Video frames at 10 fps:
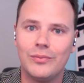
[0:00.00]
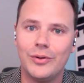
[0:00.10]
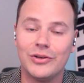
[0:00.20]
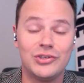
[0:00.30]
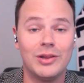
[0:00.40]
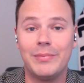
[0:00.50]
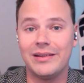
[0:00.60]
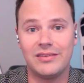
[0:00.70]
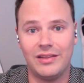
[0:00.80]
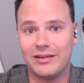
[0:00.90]
We wish you the
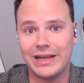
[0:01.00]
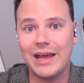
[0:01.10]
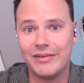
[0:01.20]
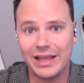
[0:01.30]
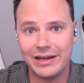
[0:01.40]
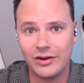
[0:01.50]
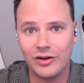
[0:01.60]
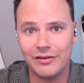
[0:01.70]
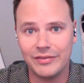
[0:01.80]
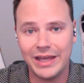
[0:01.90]
best of luck navigating
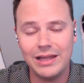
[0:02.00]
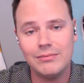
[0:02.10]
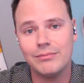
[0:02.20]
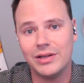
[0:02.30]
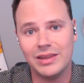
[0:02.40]
all of that.